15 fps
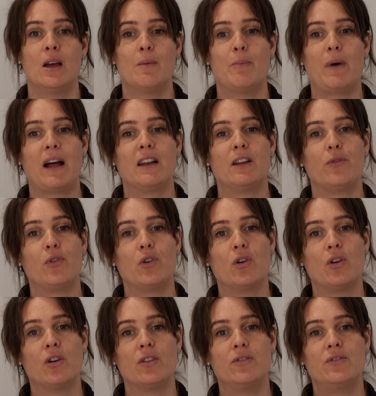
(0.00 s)
But if
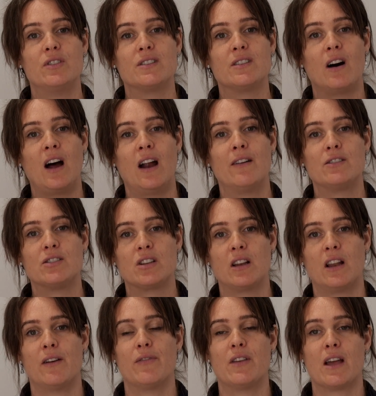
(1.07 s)
your desire is to
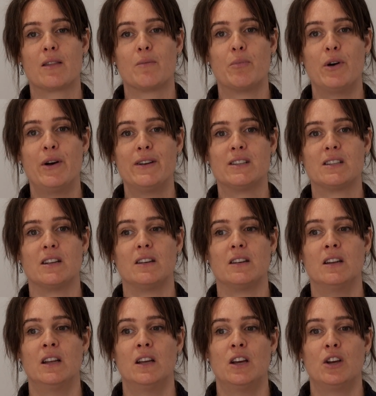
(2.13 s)
love the other person,
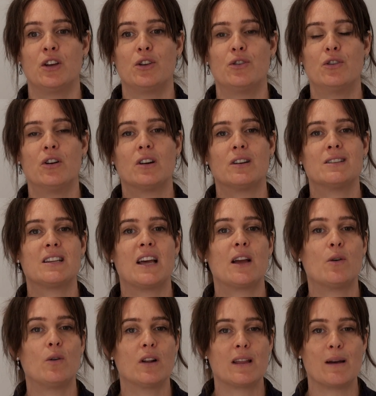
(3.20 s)
you're not going to take
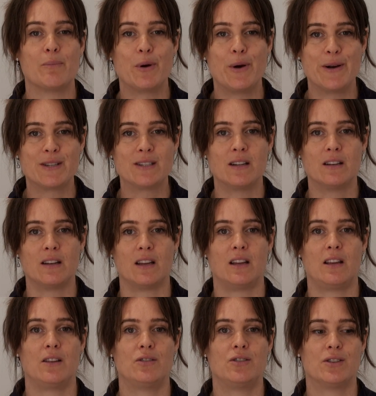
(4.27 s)
all of that
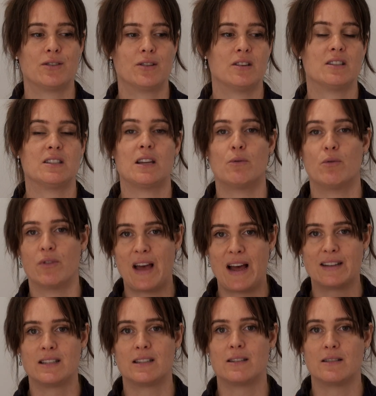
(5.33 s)
personally. You're just going to say, well,
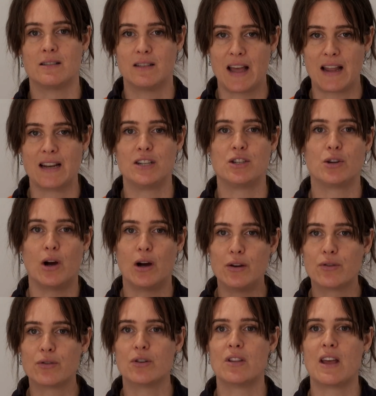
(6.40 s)
they need to go
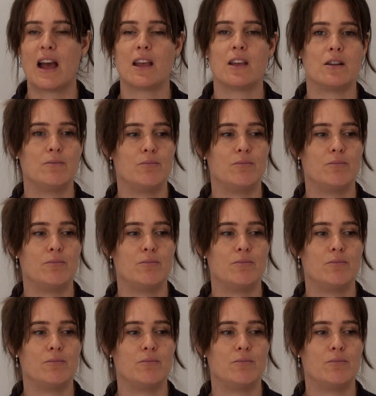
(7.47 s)
through that.